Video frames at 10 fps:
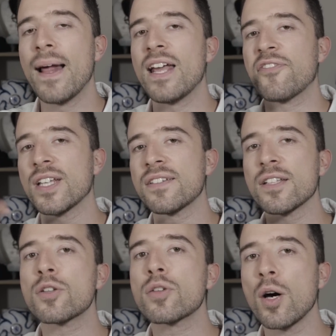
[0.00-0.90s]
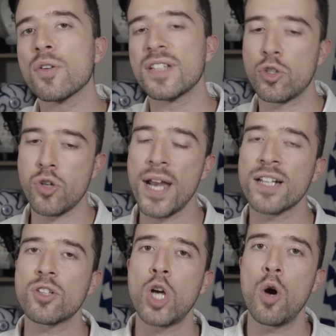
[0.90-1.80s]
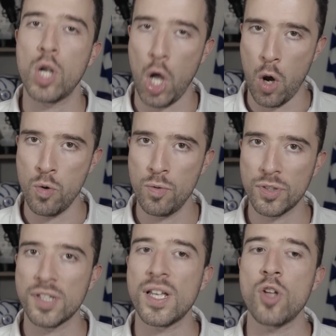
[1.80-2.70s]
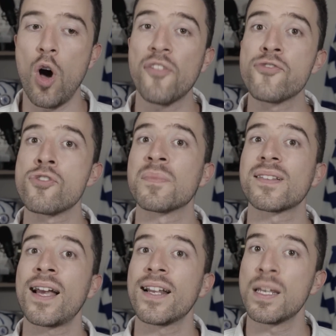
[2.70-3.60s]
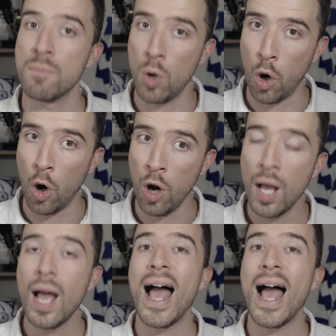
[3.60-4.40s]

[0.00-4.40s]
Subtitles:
If this is Chelsea trying to go low to then offer him slightly more